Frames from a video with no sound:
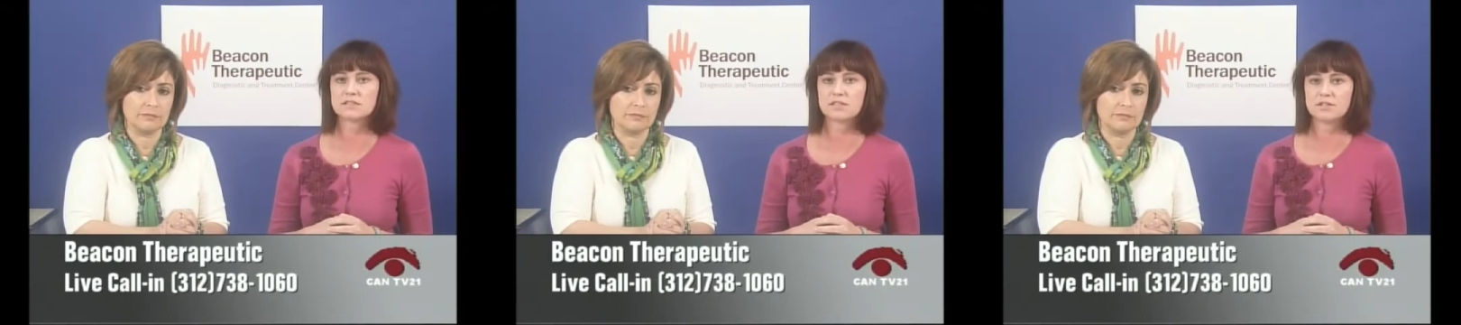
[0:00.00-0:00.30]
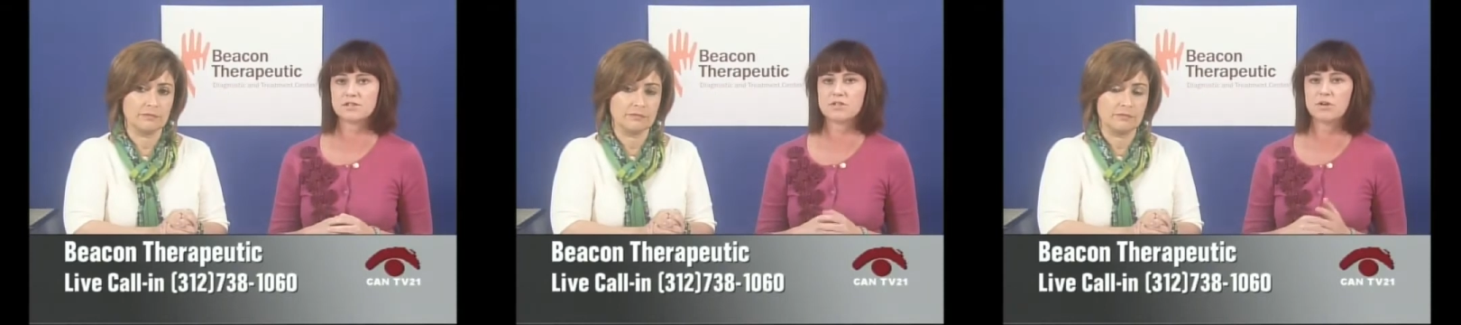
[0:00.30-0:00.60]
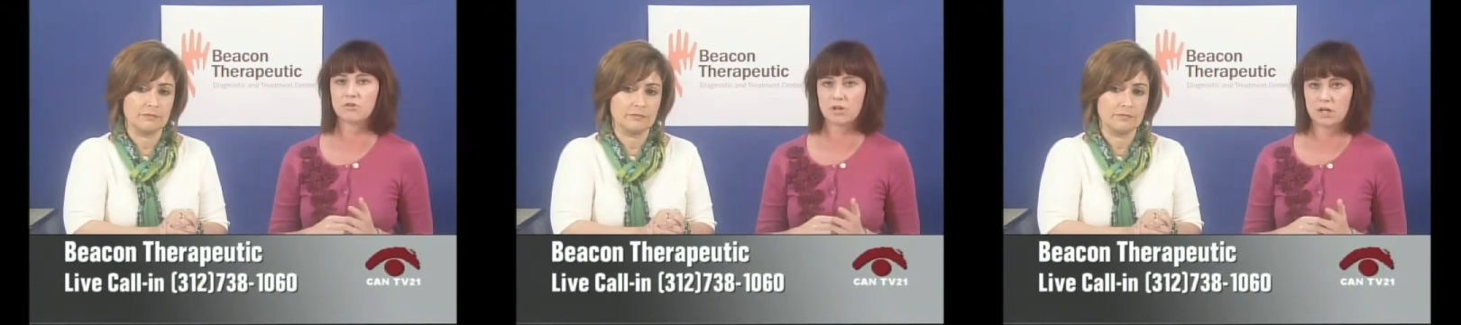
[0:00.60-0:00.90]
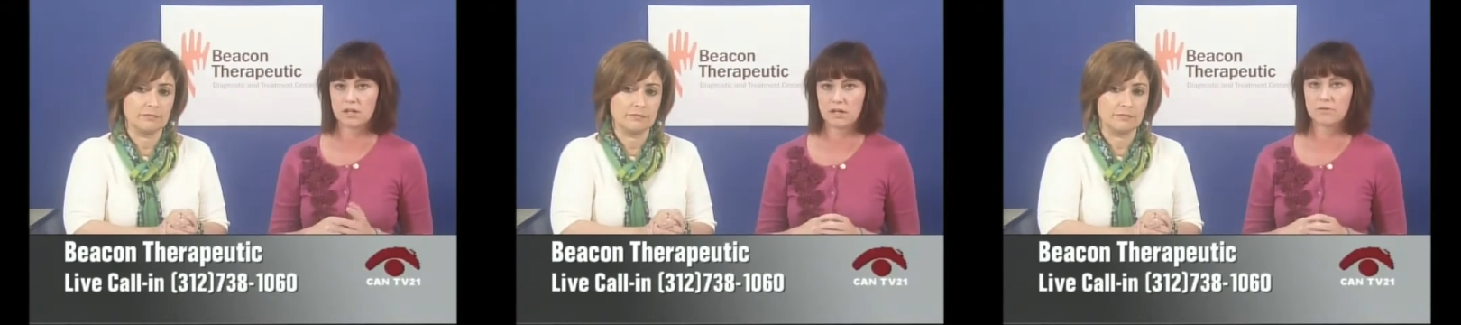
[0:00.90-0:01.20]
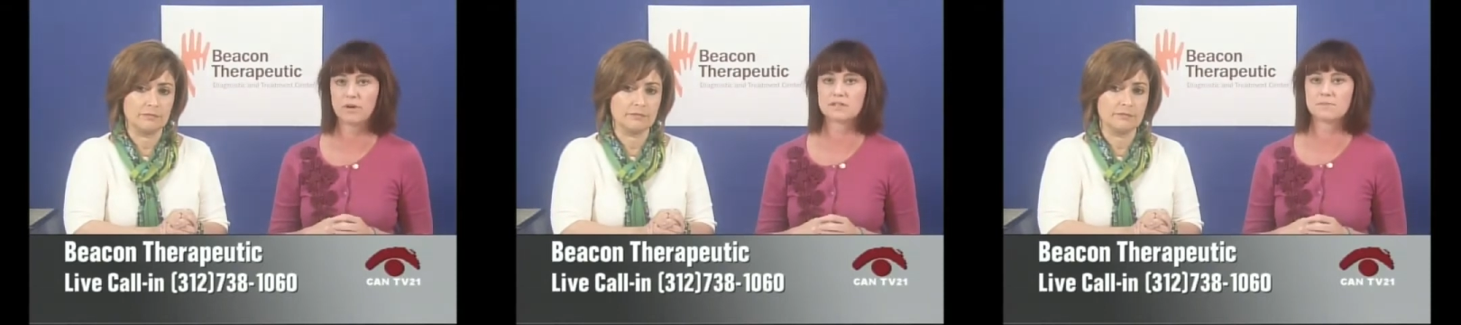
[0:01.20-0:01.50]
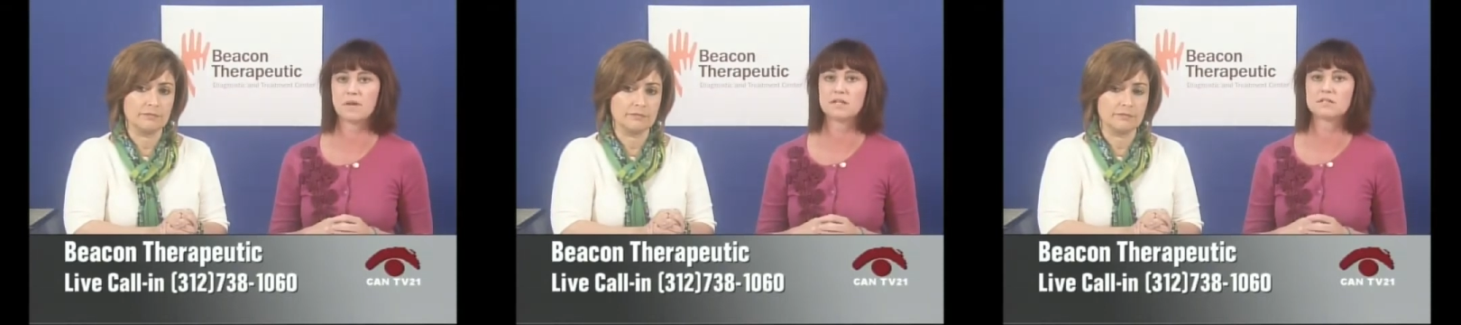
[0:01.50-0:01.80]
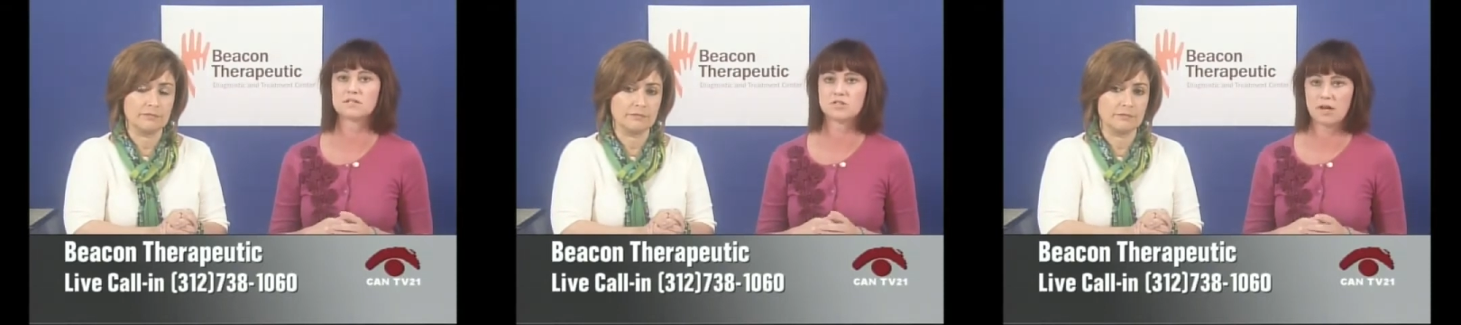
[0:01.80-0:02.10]
Speaker 1: they, you know, look online at
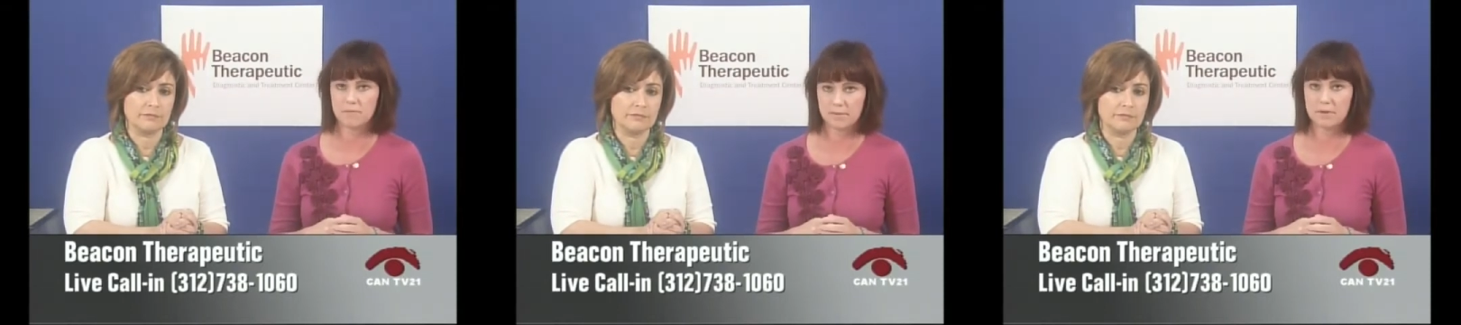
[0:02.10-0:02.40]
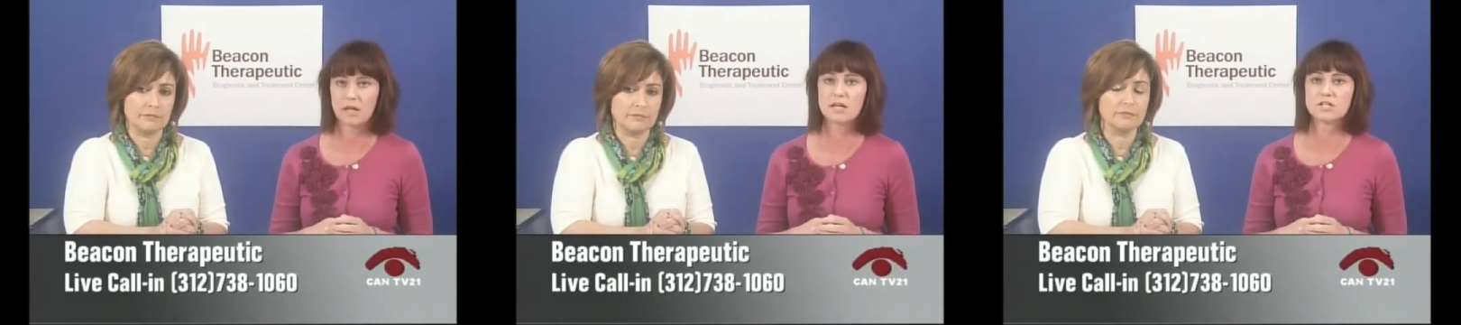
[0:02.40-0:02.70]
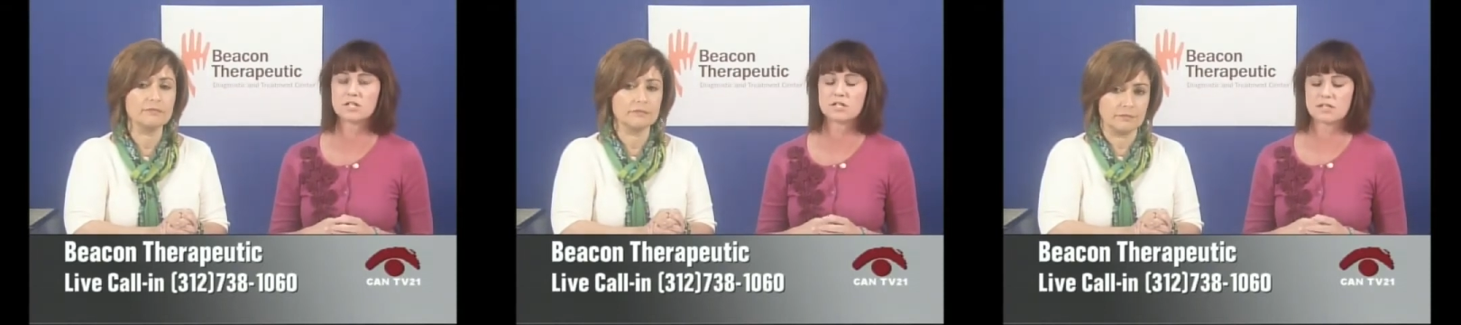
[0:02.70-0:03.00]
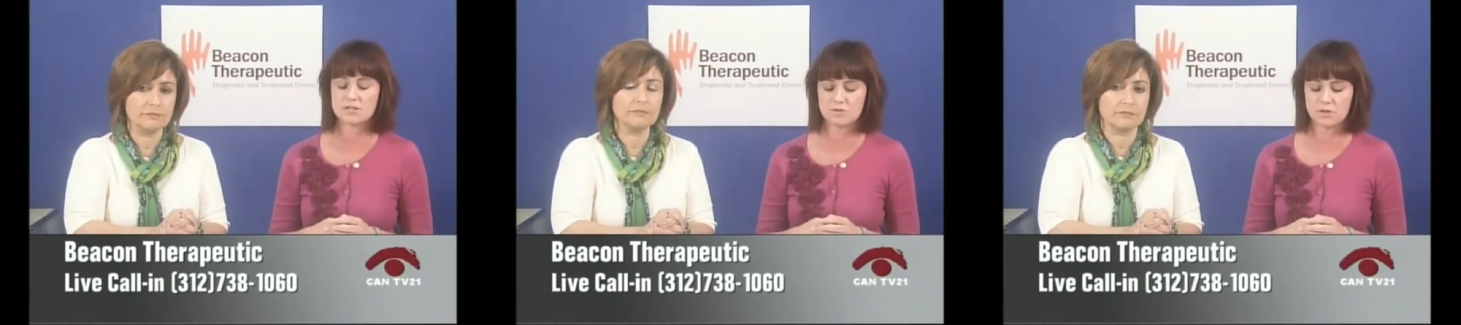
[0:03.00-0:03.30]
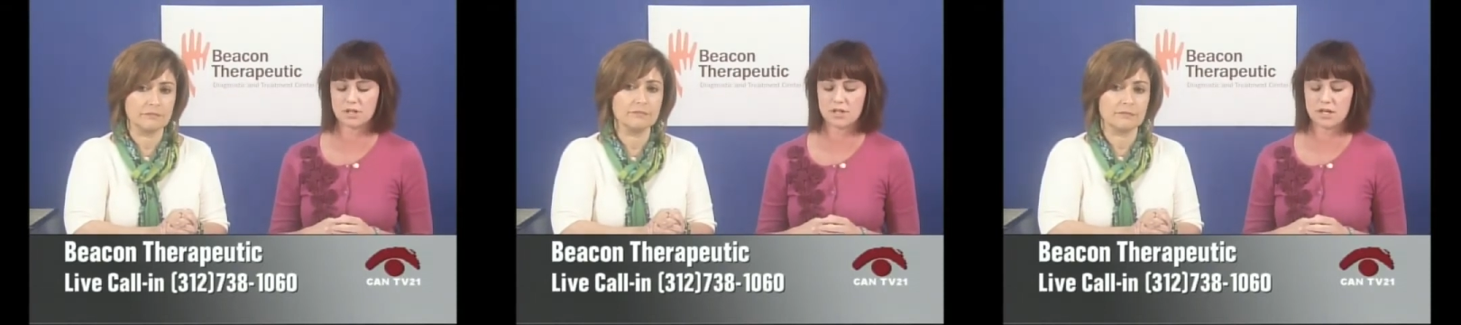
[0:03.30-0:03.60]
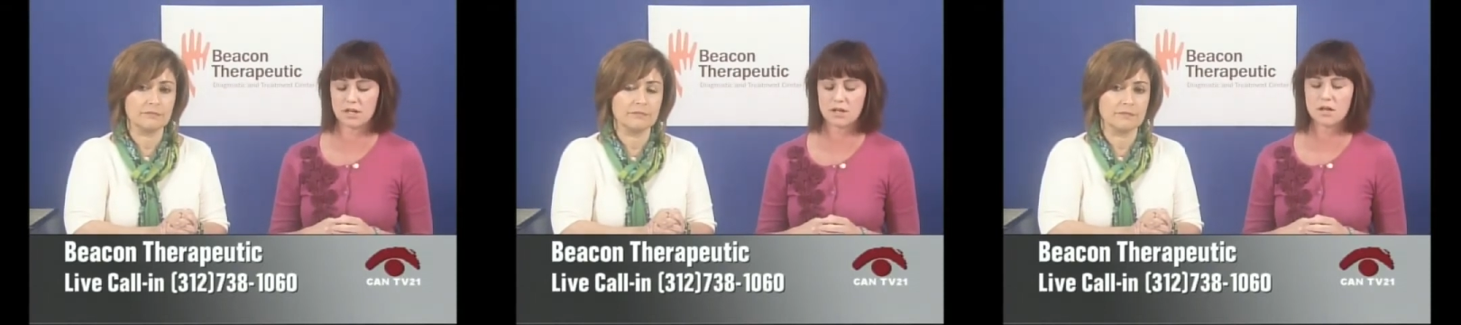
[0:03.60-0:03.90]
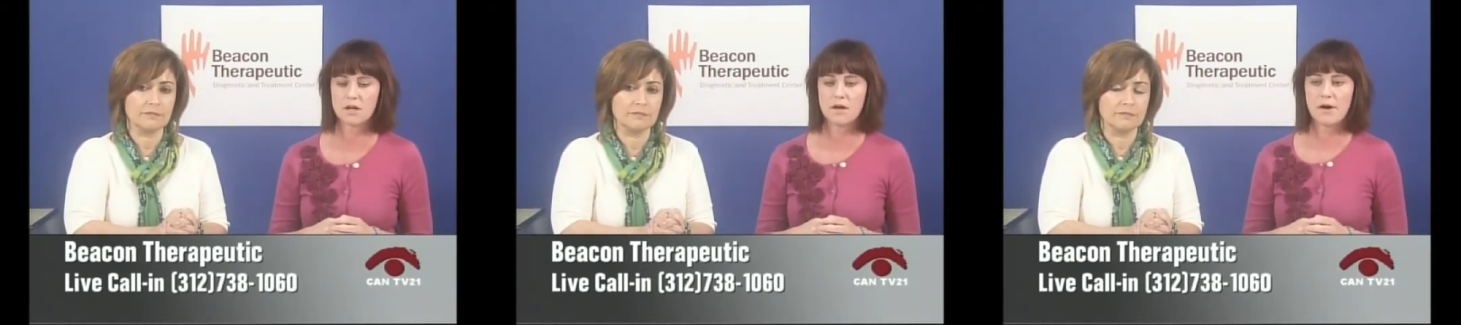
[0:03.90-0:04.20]
resumes, at job applications, that sort of thing.
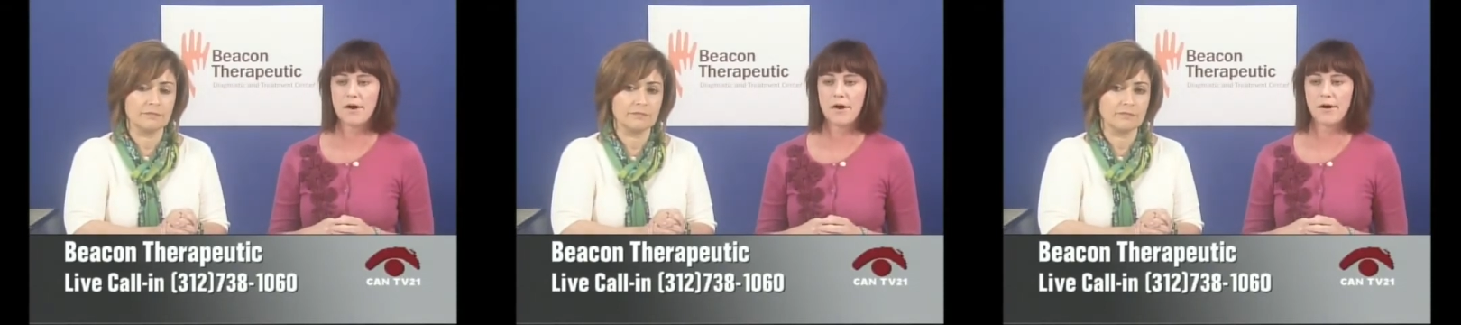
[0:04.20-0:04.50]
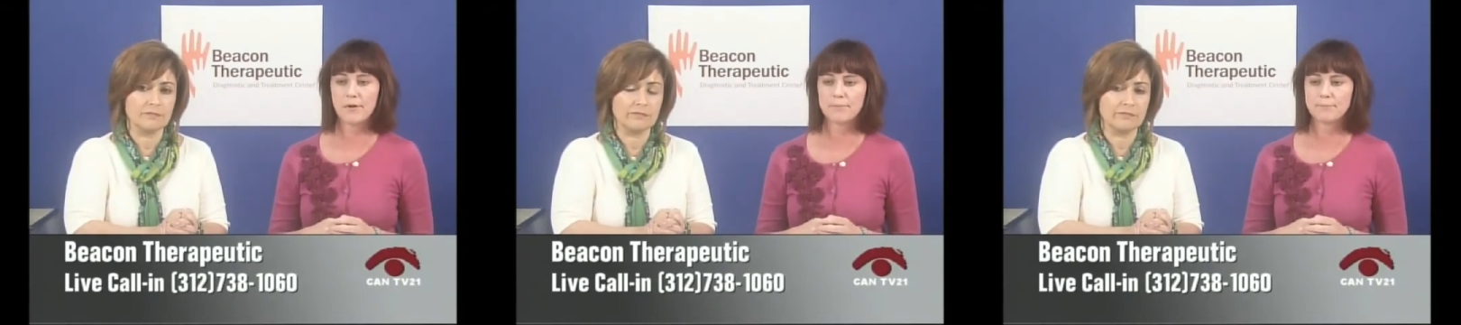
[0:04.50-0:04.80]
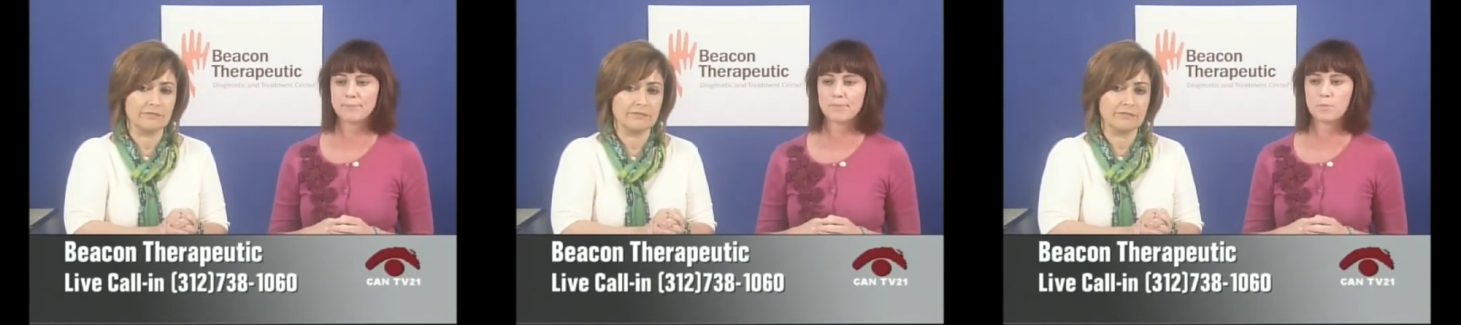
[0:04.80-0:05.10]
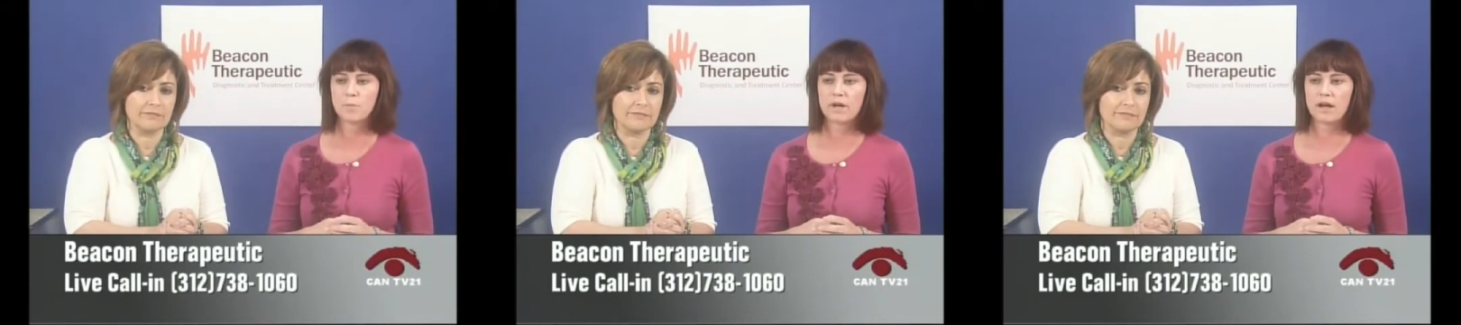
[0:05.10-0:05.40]
Um, we